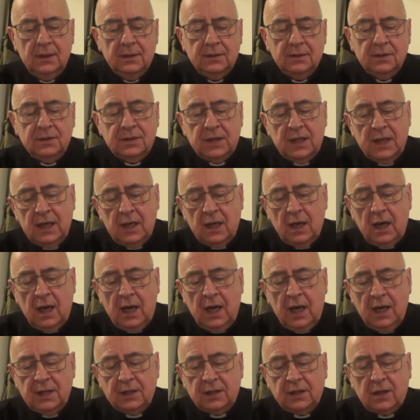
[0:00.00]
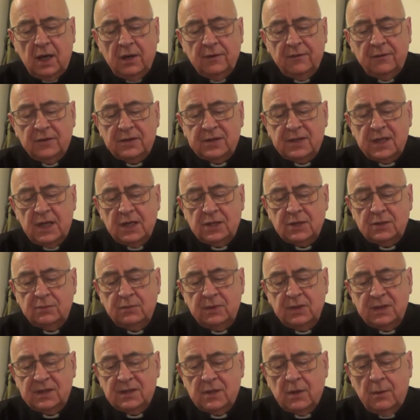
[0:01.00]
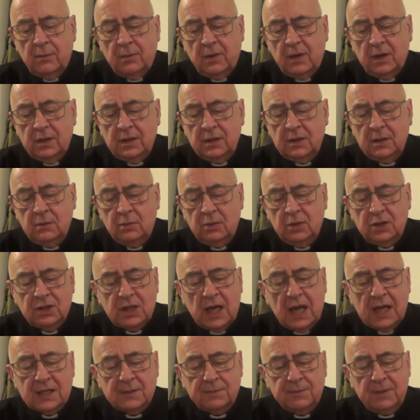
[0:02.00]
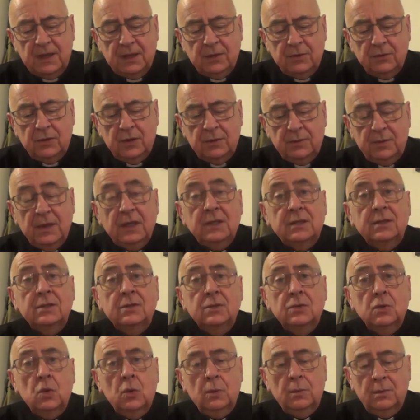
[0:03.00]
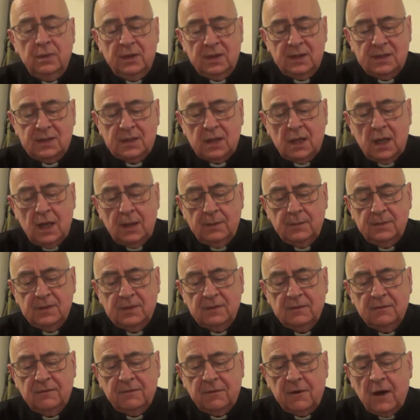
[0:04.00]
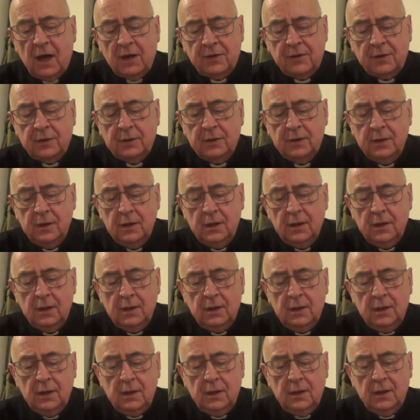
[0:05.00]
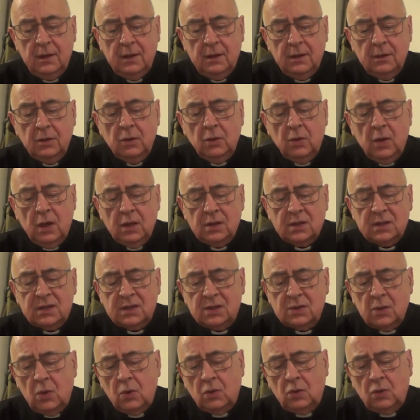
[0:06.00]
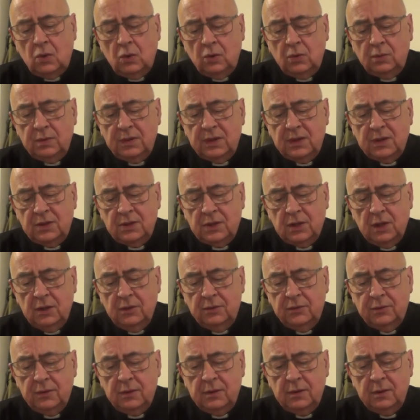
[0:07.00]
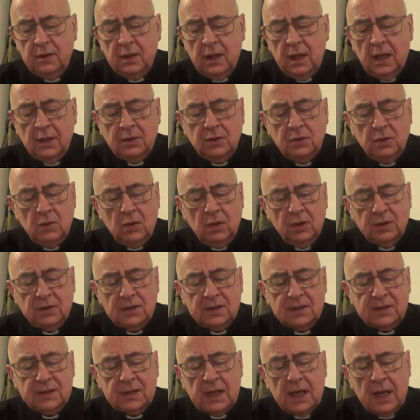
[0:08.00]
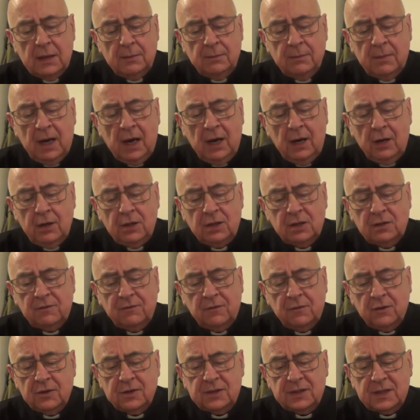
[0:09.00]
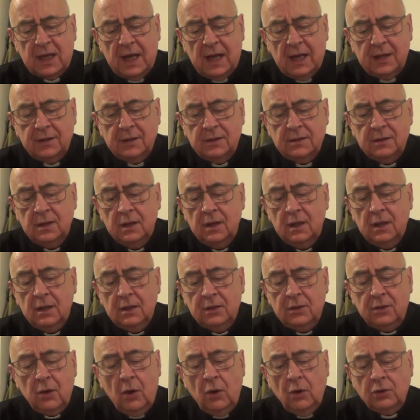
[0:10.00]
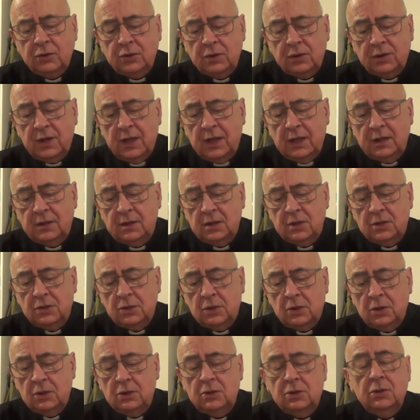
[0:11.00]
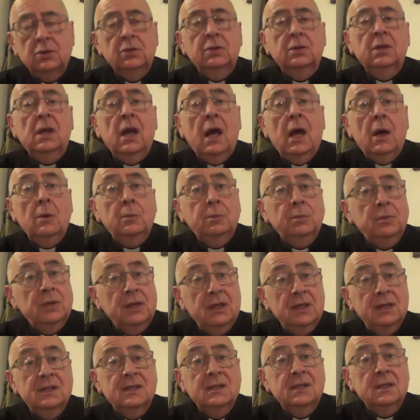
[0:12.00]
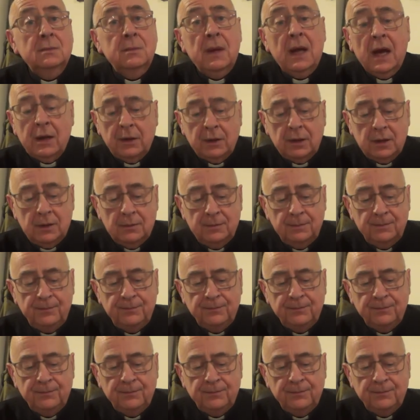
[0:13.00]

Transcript: "Today I had a conversation with somebody which has been repeated numerous times. Father, you are so good with the children and you understand marriage firsthand. Don't you think the church should allow priests to marry?"